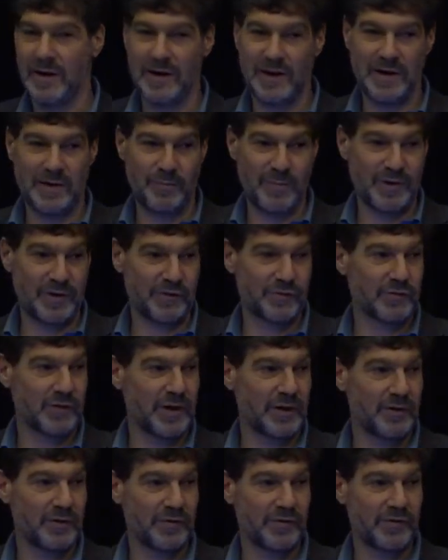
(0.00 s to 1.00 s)

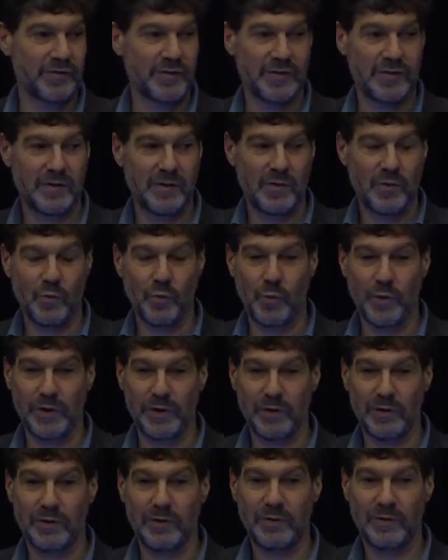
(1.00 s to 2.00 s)
administrators
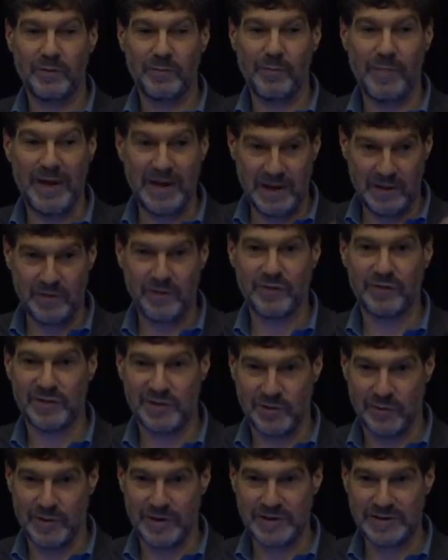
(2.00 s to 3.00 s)
will make this
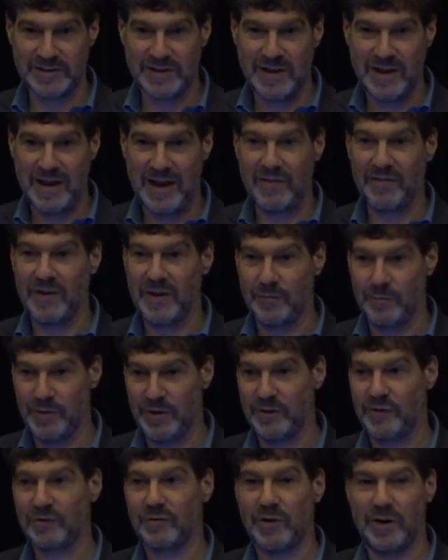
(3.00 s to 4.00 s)
choice, and the
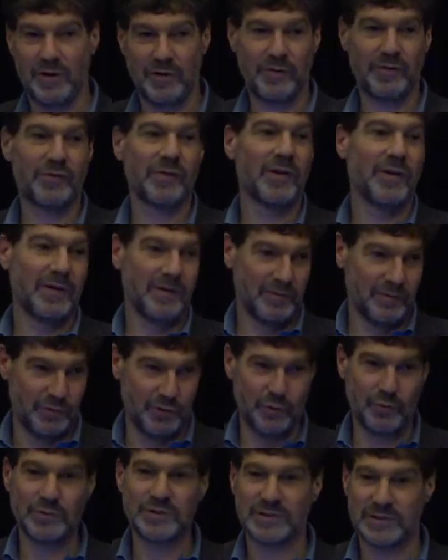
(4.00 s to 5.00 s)
administrators
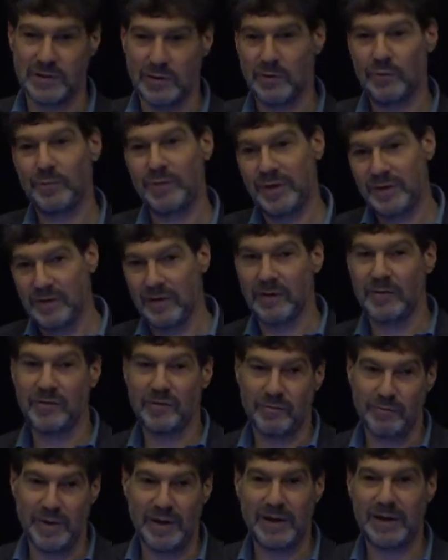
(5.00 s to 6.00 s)
do so
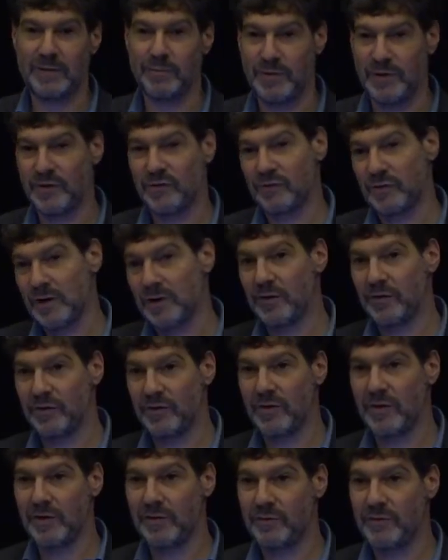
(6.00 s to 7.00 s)
because many administrators
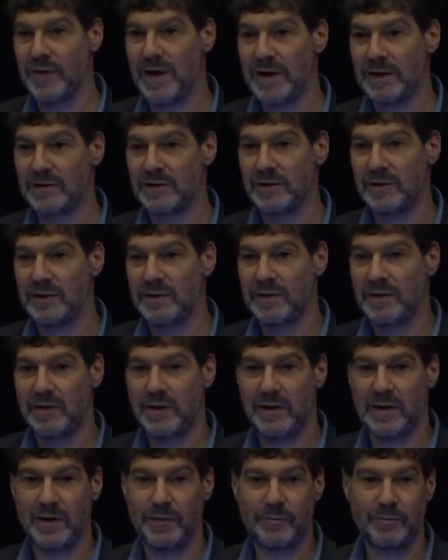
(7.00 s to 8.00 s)
are in fact
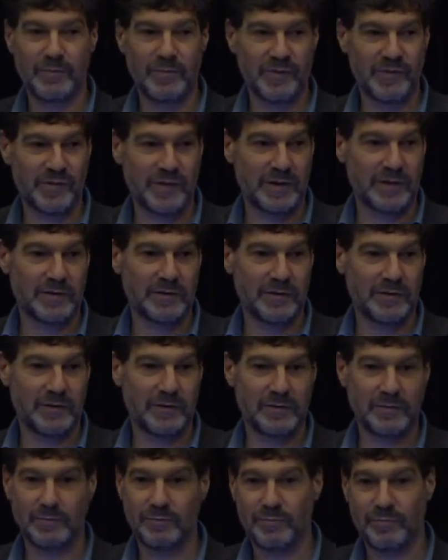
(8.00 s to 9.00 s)

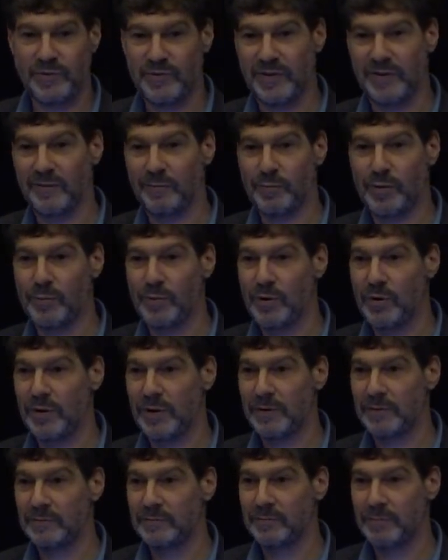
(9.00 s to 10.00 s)
cynical,
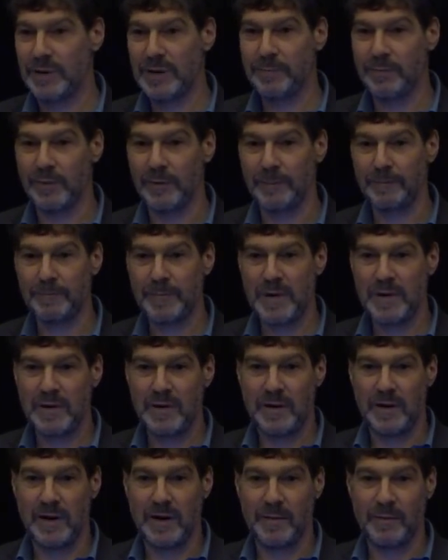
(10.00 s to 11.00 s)
self-promoting people.
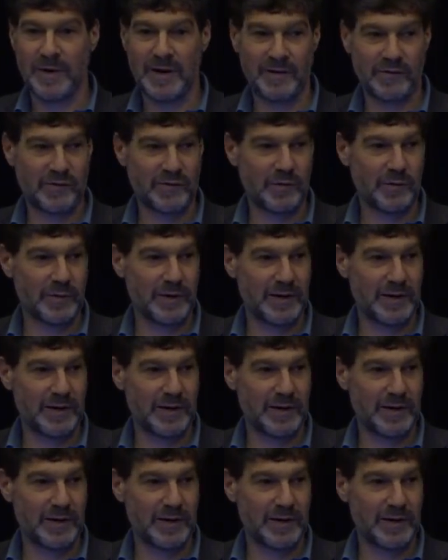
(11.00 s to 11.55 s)
And so